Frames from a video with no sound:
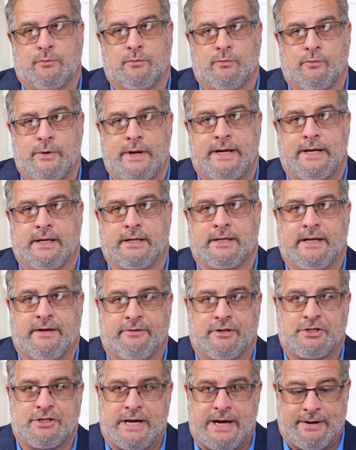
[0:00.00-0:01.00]
We can give
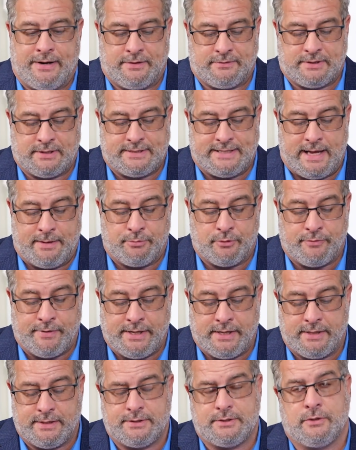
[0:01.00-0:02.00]
a shout out to
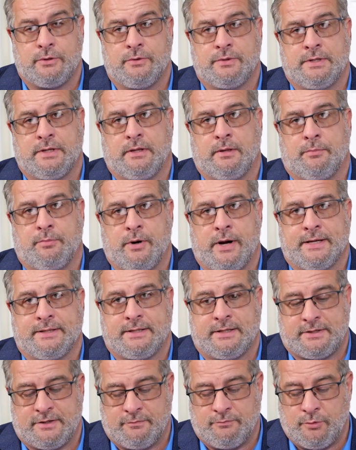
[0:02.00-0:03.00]
Sabaritas, who's in the
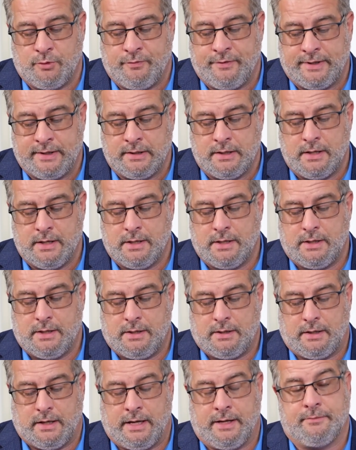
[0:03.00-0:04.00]
process of moving
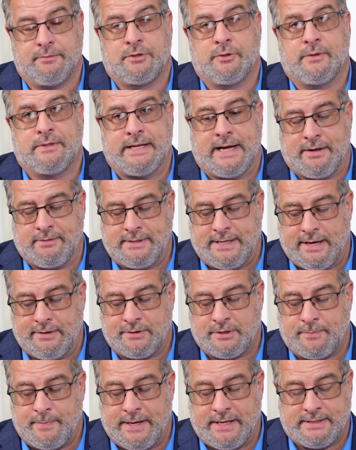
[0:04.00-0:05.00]
to a
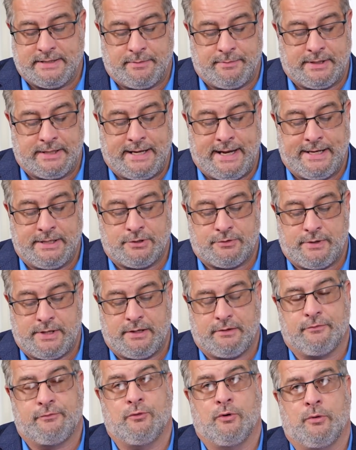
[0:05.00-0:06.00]
downtown space on McKay
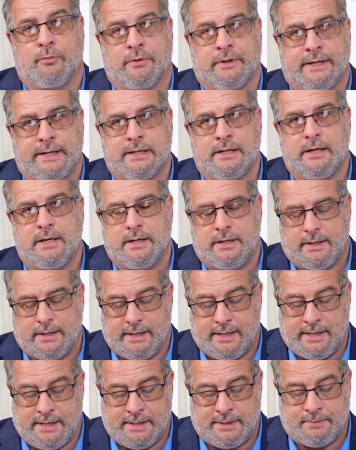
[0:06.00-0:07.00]
Street, formerly
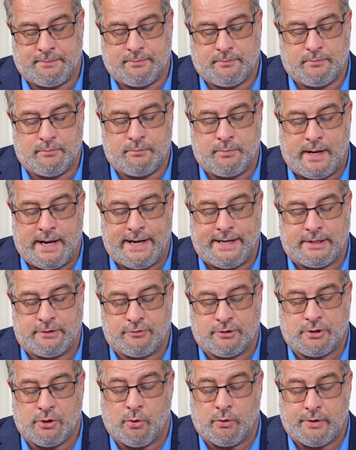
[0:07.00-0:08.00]
by
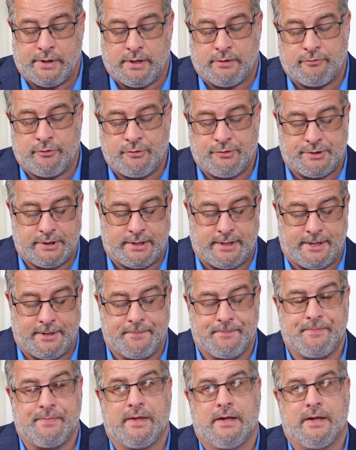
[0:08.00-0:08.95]
Trattoria Rustica.